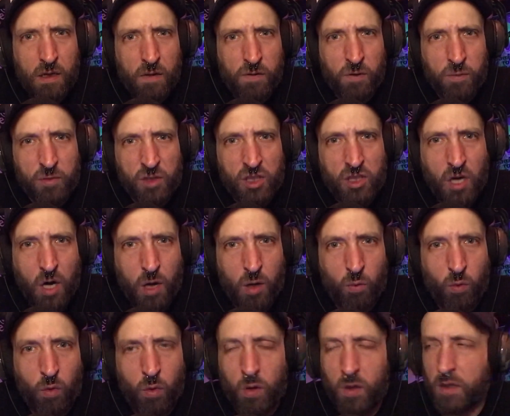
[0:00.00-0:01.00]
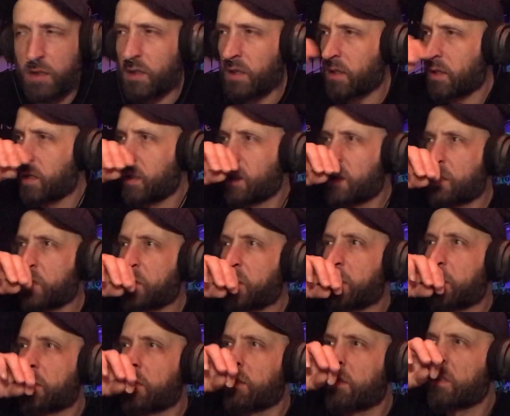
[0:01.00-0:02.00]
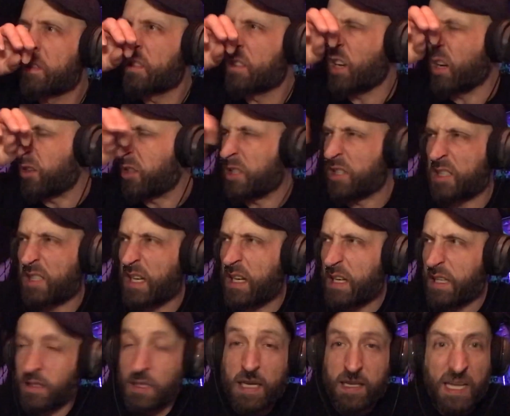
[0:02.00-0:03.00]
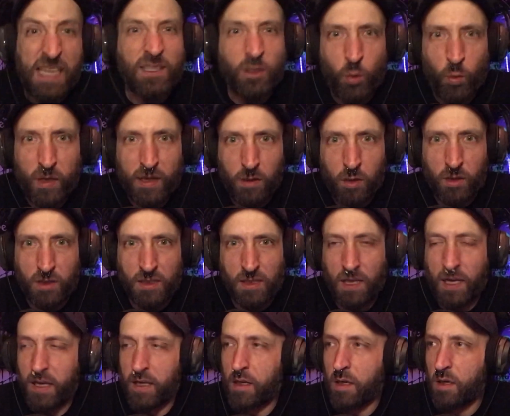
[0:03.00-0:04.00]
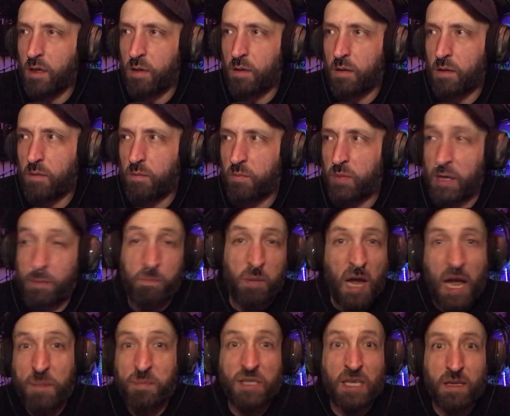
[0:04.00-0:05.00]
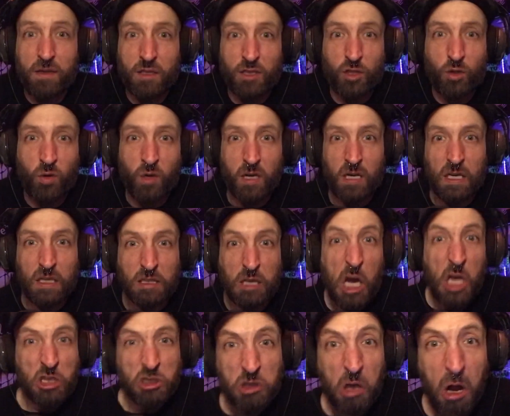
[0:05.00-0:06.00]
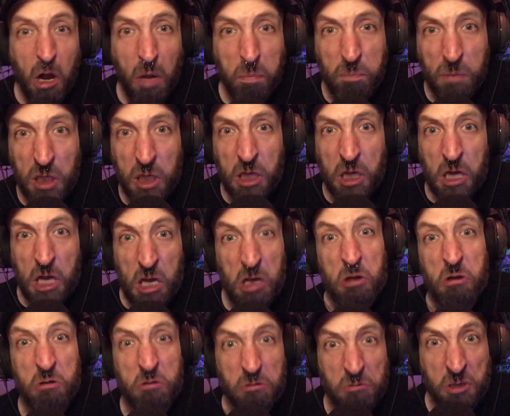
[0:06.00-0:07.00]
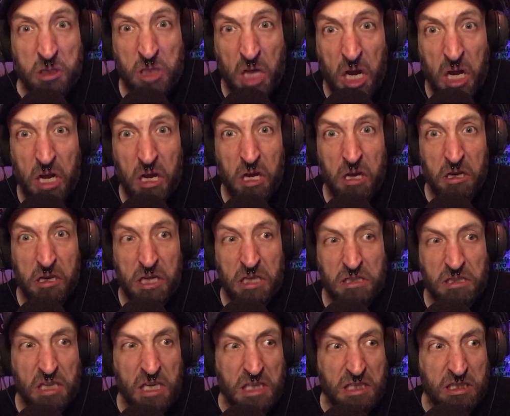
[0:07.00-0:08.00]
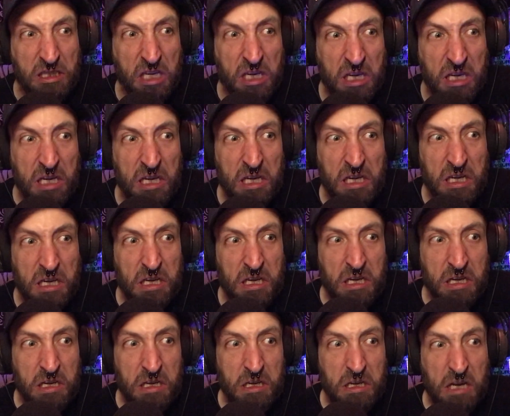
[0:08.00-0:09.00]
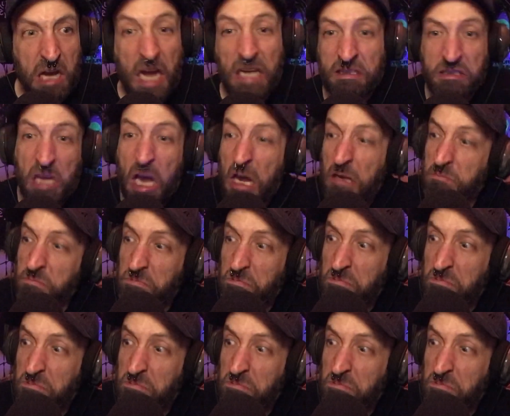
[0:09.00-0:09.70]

from Star Wars. Darth Sidious. That's who he looks like. But he pops on the screen and is, stop! Whose turn is it? Answer!